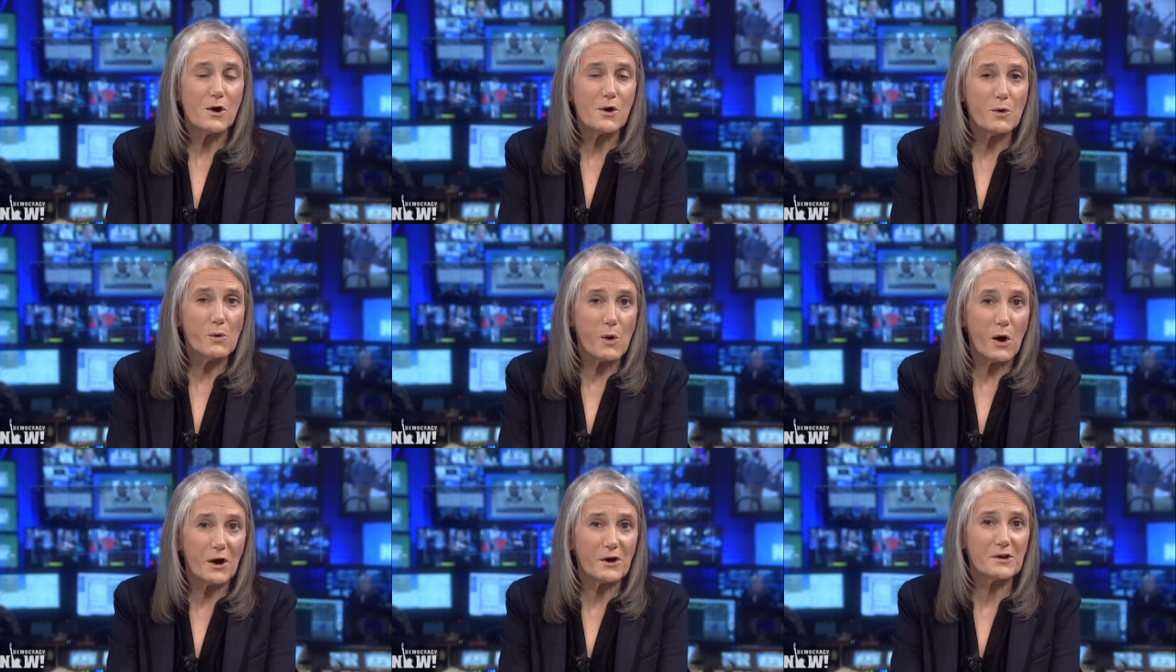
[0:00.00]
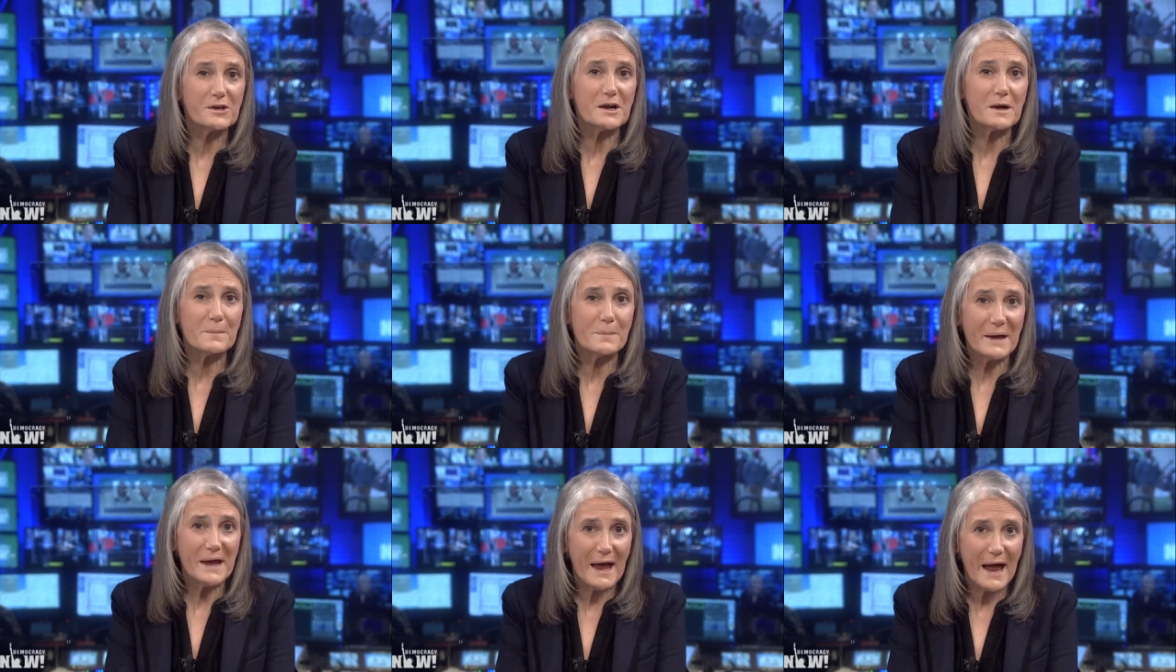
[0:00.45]
who argued
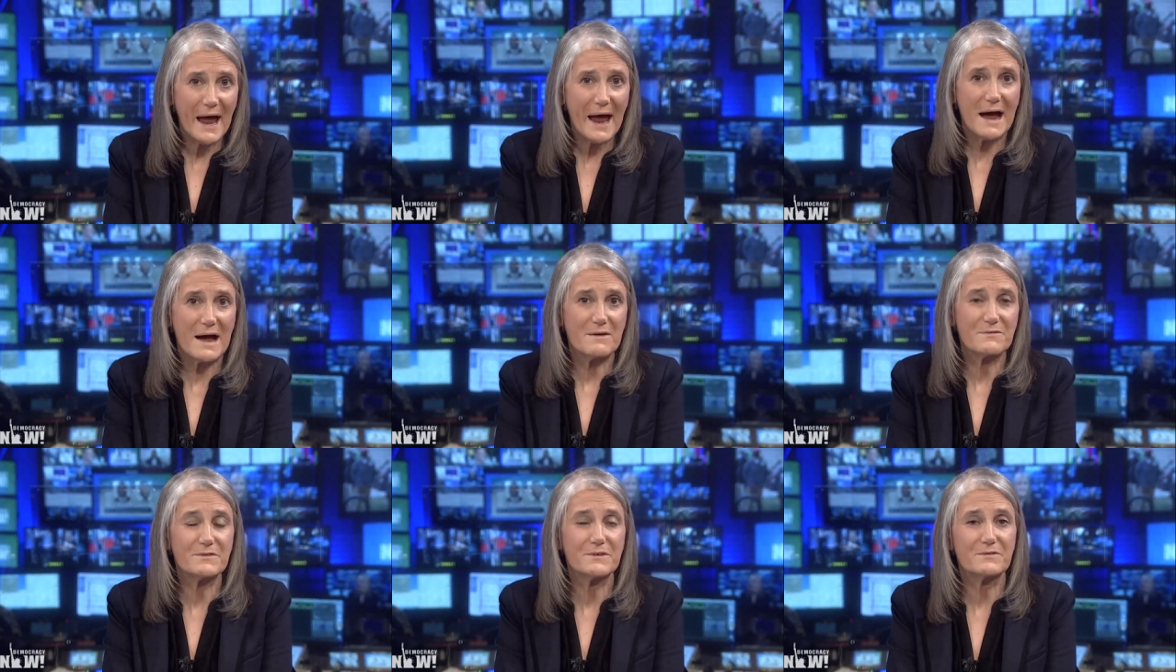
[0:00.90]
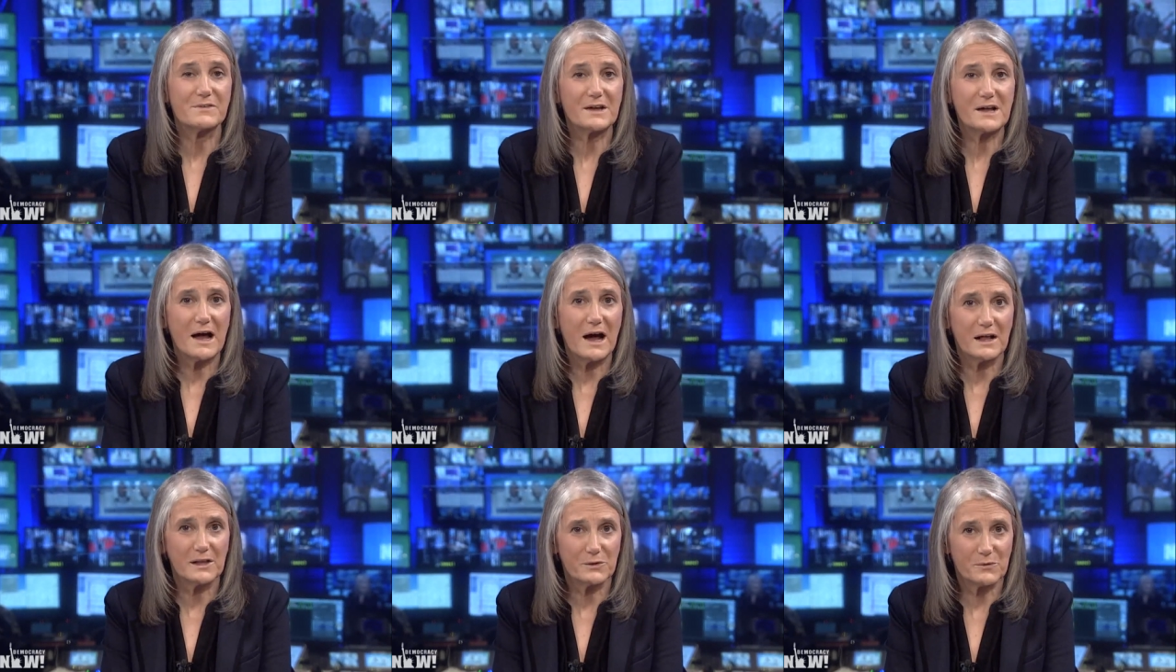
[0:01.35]
on behalf of the
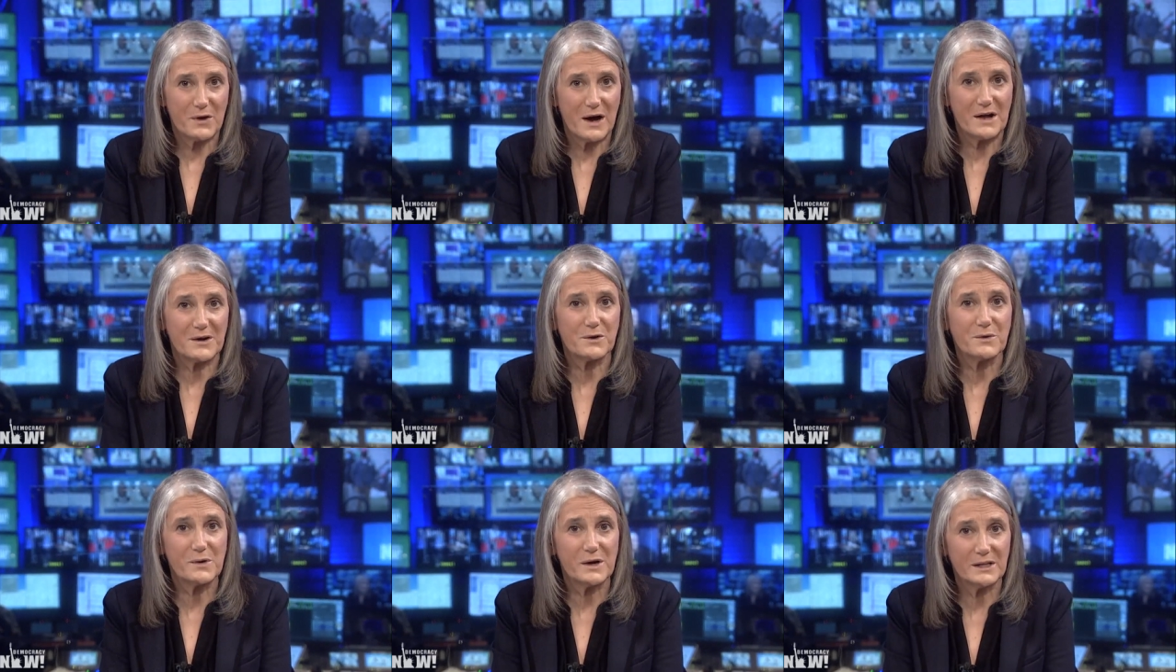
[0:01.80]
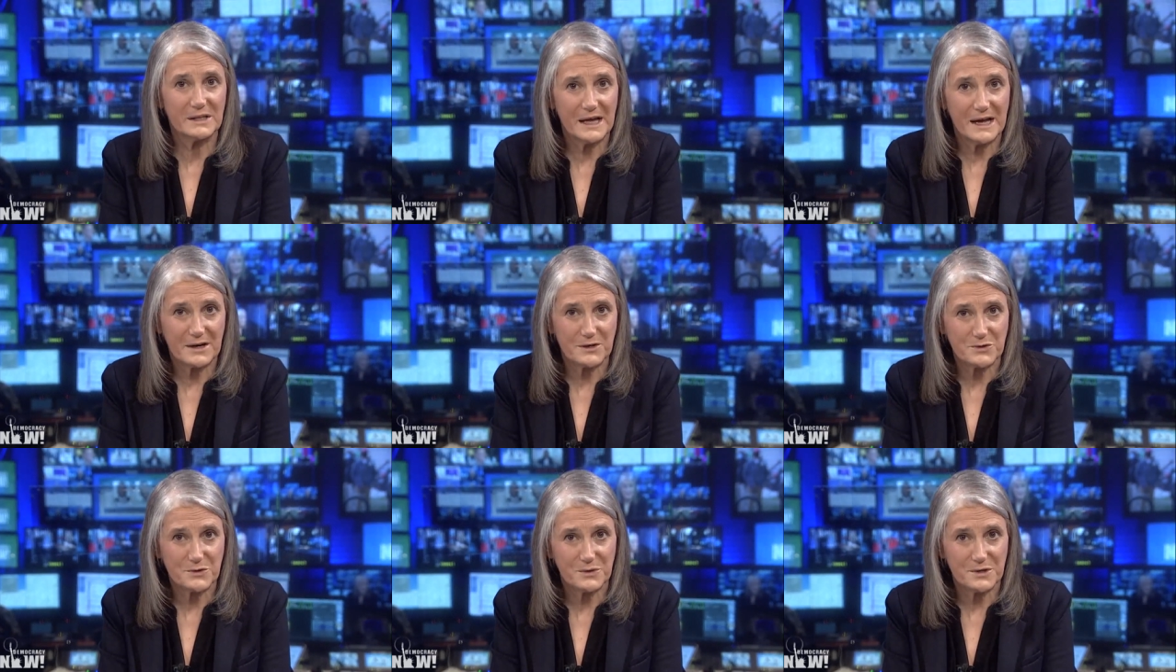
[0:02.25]
Colorado
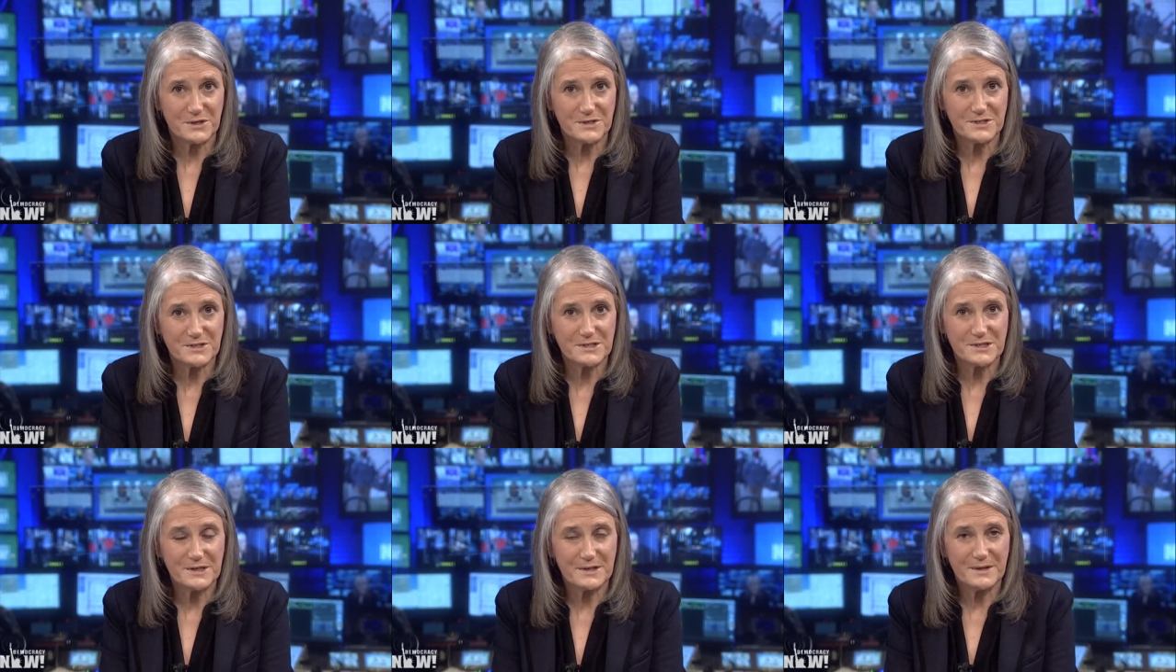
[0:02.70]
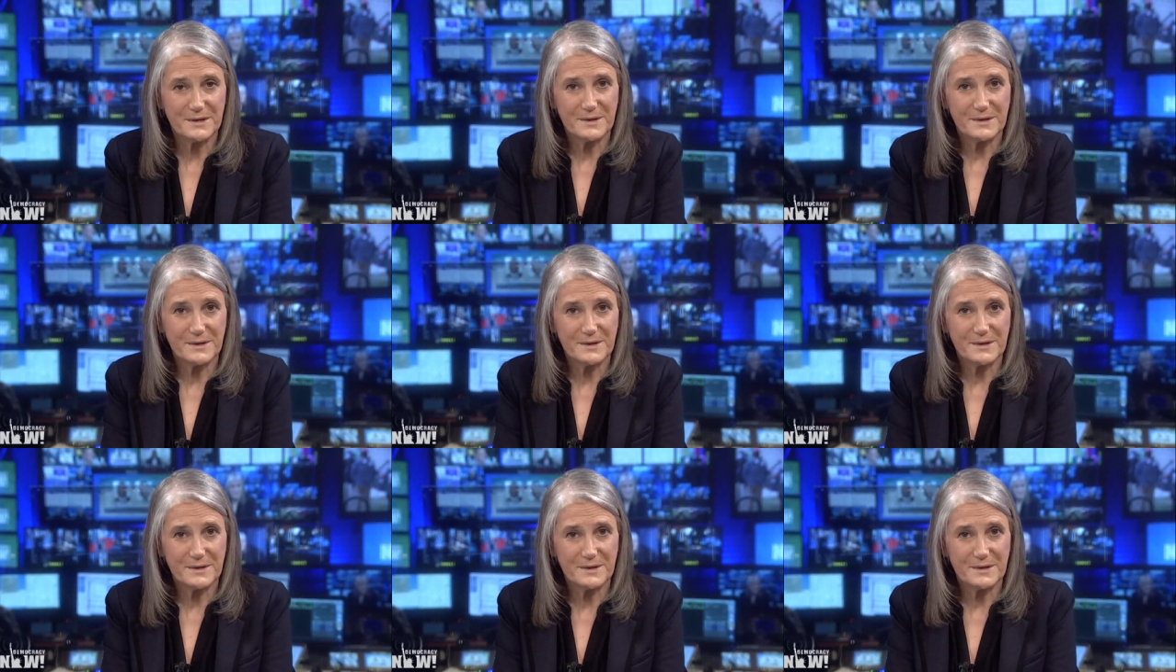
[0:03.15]
electors.